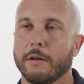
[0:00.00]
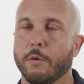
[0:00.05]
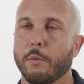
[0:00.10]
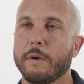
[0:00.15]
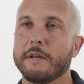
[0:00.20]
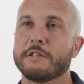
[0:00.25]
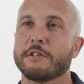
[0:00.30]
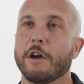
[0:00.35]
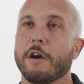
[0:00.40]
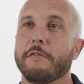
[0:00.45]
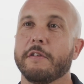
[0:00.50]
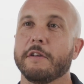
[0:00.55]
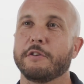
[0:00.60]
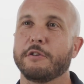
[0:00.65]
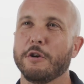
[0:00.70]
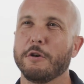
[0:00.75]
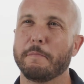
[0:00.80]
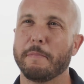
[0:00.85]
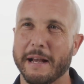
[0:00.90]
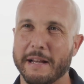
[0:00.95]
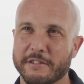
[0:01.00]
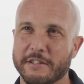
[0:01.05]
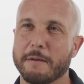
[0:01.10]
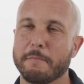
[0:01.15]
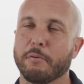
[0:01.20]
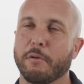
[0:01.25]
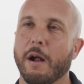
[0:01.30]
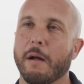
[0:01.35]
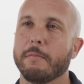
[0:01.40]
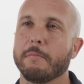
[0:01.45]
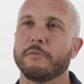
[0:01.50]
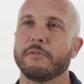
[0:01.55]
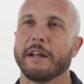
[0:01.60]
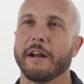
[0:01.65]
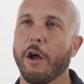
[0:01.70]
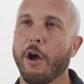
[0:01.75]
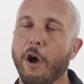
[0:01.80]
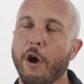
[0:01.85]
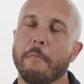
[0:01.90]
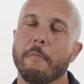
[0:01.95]
We solve the two pesky problems
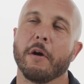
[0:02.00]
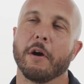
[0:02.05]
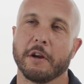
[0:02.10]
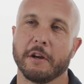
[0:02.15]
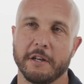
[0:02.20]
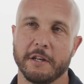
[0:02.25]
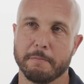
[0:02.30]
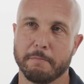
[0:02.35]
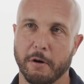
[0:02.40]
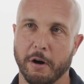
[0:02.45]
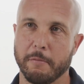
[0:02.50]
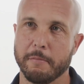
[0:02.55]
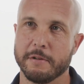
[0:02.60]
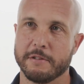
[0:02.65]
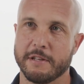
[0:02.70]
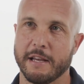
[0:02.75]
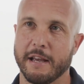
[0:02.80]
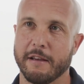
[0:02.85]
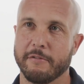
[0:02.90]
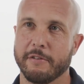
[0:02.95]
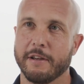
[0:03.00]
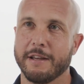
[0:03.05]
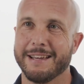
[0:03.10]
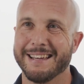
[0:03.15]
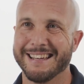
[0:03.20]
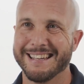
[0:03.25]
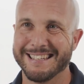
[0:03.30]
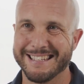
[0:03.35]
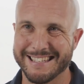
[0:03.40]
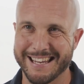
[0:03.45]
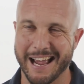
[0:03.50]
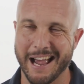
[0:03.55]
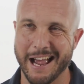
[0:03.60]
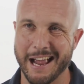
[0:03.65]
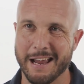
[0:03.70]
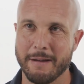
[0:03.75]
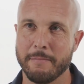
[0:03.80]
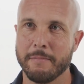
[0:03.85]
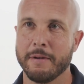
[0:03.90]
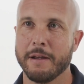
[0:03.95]
that all marketing departments have:
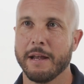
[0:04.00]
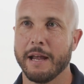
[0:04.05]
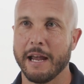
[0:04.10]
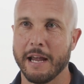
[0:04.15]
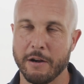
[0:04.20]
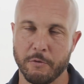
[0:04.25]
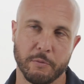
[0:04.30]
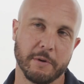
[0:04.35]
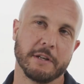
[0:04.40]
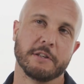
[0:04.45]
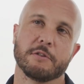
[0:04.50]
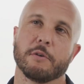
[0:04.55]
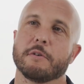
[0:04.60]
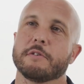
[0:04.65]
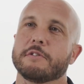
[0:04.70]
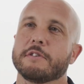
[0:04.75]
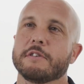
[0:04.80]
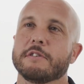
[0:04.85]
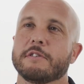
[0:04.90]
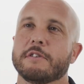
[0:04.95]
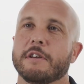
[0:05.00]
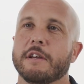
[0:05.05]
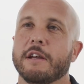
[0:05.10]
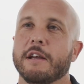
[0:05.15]
time and resources.